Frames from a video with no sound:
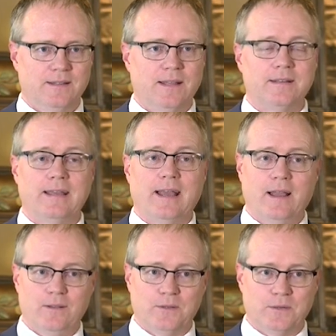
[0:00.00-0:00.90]
that the
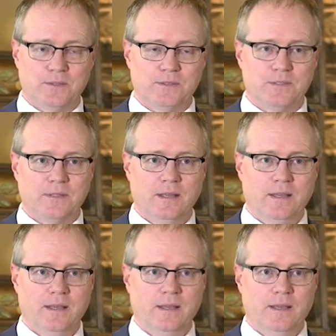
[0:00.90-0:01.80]
elders
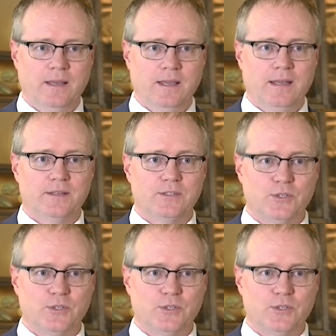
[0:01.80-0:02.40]
in the